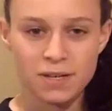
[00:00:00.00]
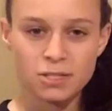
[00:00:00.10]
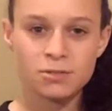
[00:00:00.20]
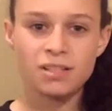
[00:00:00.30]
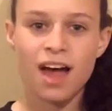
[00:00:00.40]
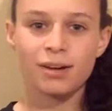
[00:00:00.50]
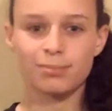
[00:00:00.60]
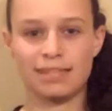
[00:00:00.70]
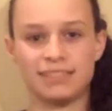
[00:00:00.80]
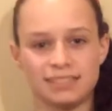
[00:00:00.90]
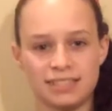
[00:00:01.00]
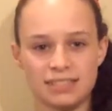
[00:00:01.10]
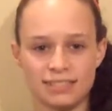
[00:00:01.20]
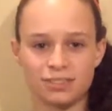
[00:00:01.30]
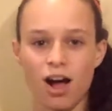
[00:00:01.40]
Into a lot of places
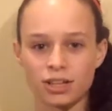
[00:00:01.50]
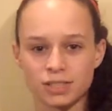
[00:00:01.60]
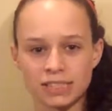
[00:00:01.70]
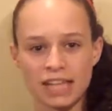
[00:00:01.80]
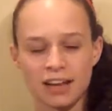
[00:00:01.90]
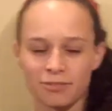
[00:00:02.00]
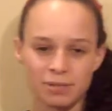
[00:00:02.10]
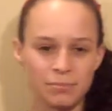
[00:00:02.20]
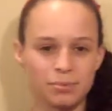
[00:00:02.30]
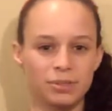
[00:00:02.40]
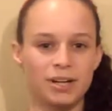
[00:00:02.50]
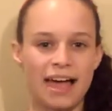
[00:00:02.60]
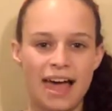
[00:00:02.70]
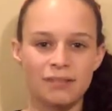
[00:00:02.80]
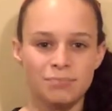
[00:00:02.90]
and talked to a lot of people,
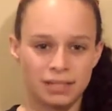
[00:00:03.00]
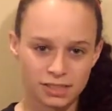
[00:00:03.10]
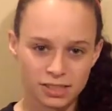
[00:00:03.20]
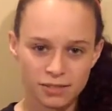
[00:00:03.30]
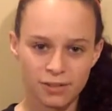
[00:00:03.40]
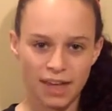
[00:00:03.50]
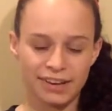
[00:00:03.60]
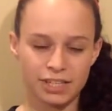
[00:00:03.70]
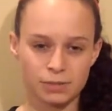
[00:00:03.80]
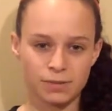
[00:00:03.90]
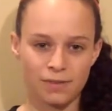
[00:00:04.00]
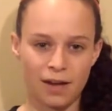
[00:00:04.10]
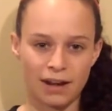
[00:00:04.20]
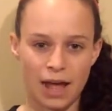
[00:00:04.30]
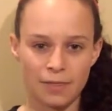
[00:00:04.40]
and based on our findings, we
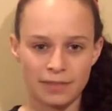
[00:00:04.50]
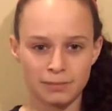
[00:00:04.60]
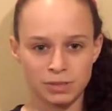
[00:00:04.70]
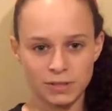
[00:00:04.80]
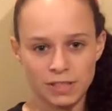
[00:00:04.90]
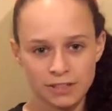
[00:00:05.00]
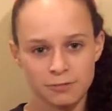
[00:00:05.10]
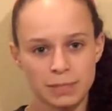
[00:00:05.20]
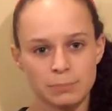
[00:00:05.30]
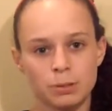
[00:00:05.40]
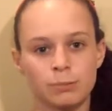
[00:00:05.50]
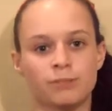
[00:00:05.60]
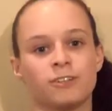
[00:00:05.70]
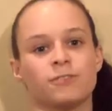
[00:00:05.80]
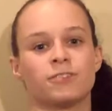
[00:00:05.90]
found out that the majority of people
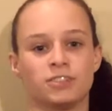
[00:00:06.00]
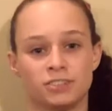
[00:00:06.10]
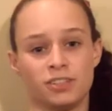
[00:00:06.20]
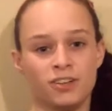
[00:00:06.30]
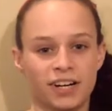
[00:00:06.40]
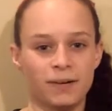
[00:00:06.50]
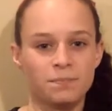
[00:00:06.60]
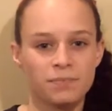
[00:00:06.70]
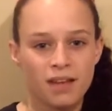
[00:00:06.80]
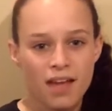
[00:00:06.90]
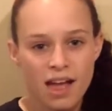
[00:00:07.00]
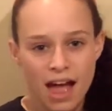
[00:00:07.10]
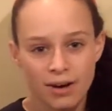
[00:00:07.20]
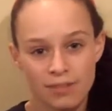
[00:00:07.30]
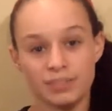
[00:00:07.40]
prefer frozen yogurt.
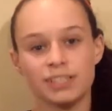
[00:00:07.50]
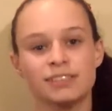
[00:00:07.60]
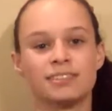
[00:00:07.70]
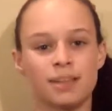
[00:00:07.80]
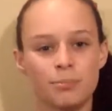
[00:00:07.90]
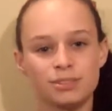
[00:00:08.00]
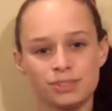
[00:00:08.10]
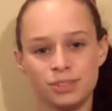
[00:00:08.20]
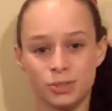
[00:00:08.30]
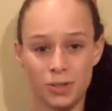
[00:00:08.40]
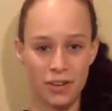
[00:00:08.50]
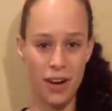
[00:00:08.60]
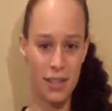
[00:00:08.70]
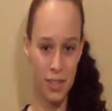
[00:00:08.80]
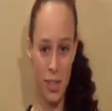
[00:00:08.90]
However, some still enjoy their
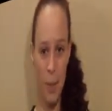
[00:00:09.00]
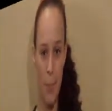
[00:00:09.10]
ice cream.